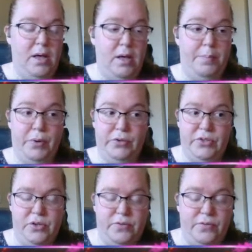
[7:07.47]
"A
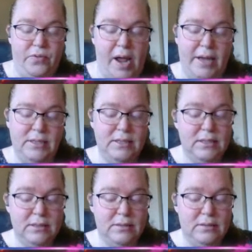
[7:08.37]
personal friend?"
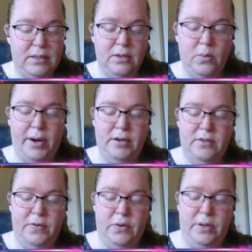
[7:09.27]
inquired the
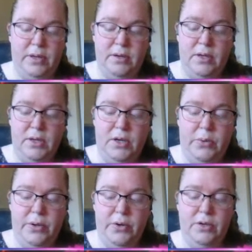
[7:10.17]
Vogan, who
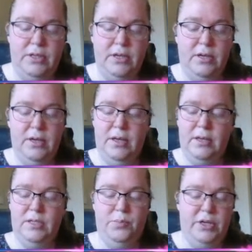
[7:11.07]
had heard the
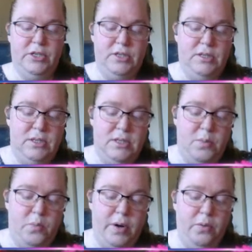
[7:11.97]
expression
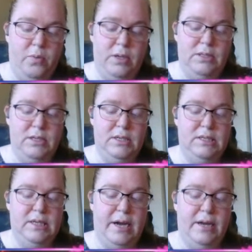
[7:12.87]
somewhere once and
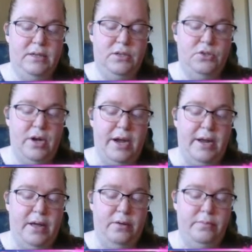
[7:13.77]
decided to try it
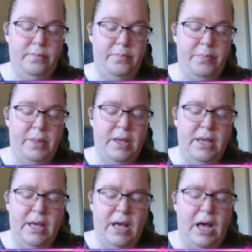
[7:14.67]
out.
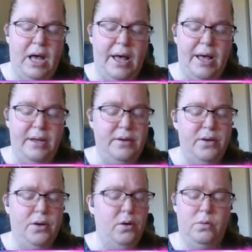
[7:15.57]

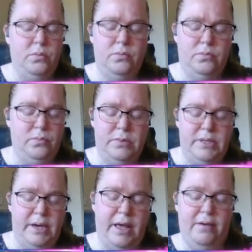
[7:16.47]
No,"
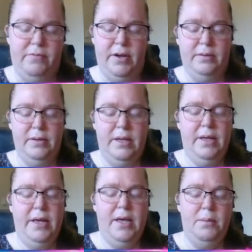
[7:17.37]
said Half-Front.
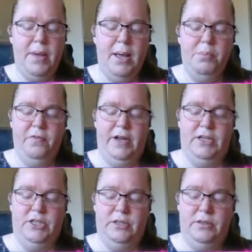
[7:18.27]
"In my
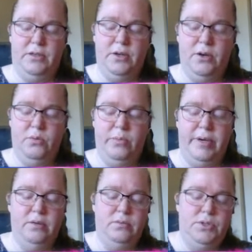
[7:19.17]
profession, you know, we
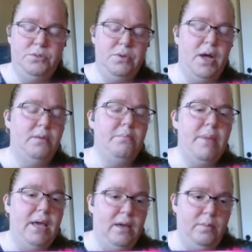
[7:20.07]
do not
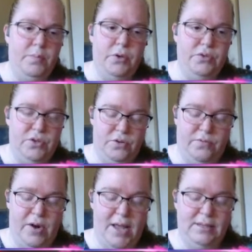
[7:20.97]
make personal
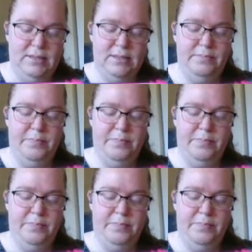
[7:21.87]
friends."